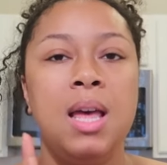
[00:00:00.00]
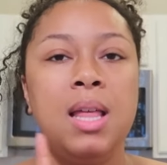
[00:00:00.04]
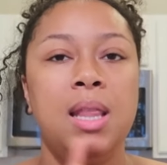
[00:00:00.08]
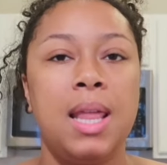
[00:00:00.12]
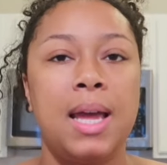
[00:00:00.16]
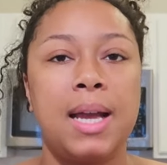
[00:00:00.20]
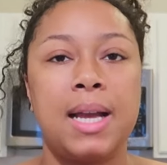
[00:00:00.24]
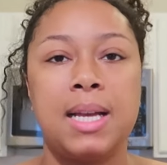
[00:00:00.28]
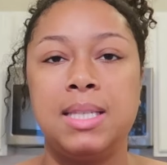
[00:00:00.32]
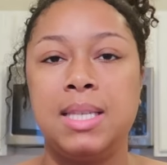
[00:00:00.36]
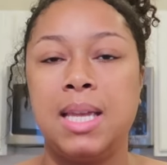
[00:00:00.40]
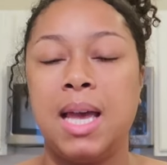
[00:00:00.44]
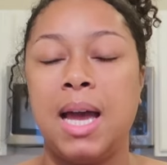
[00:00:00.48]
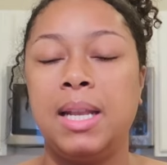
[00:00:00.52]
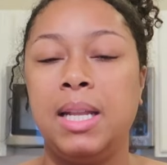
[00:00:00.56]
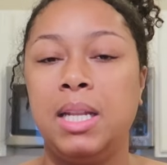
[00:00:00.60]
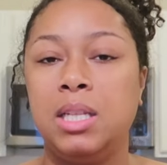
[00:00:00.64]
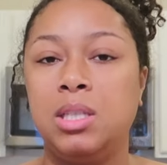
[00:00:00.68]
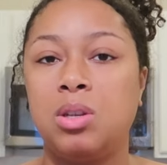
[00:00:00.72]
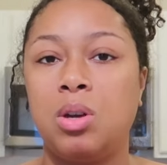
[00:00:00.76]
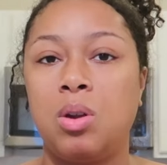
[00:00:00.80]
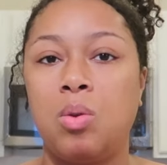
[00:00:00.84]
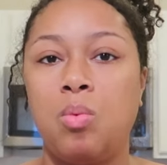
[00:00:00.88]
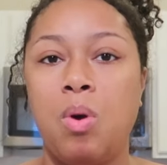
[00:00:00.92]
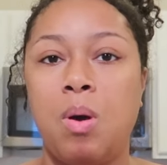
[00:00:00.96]
like i said i need
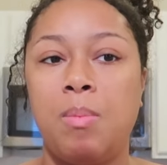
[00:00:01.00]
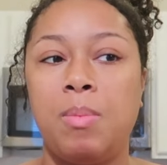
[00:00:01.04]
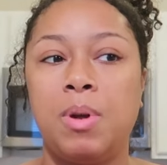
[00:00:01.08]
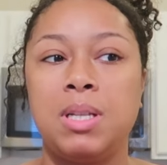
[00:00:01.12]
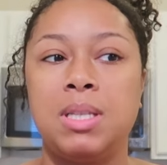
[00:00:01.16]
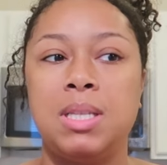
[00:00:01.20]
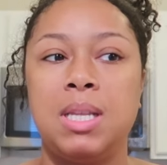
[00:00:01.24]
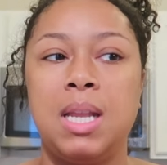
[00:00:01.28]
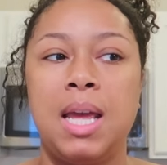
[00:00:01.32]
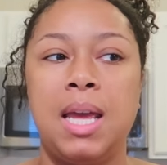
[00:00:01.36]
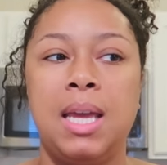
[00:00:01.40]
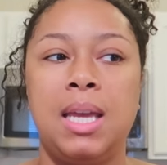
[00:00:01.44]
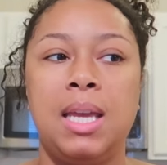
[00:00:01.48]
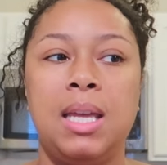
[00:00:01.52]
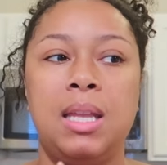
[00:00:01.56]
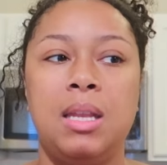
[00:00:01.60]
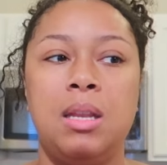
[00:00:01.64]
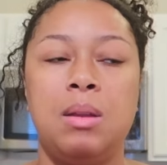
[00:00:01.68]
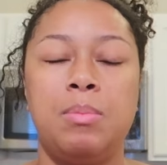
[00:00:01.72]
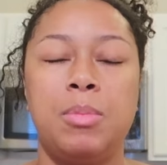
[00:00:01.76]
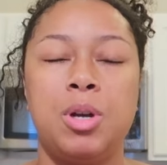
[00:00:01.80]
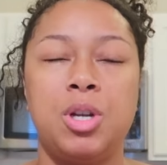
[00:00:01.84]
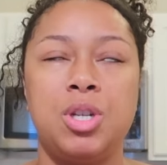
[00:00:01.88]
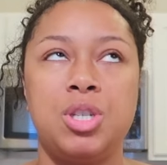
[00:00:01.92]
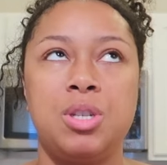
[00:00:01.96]
to go to walmart today and get an
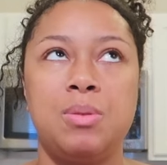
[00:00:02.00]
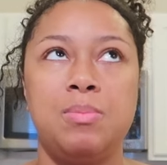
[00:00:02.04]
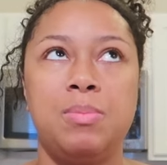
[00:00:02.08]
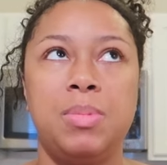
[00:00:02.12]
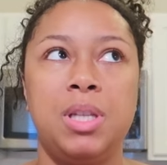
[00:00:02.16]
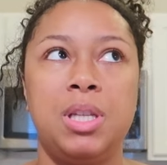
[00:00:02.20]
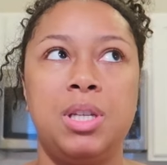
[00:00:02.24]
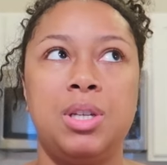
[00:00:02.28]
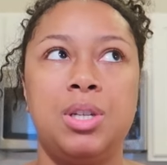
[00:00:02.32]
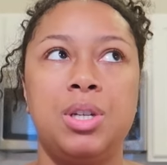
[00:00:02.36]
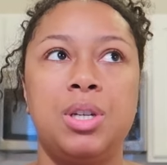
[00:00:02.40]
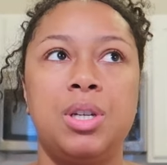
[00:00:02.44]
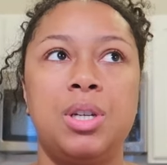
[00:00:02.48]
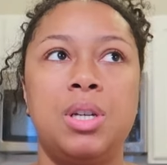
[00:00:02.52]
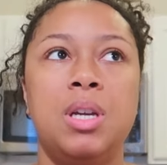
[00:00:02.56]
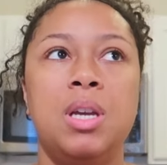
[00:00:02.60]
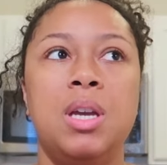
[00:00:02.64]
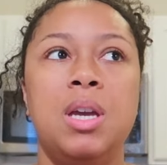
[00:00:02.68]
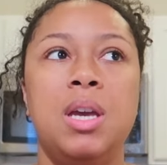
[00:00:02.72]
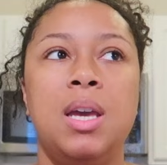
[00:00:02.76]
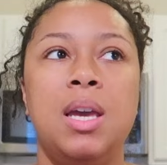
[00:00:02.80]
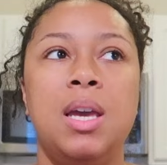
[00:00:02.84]
immersion blender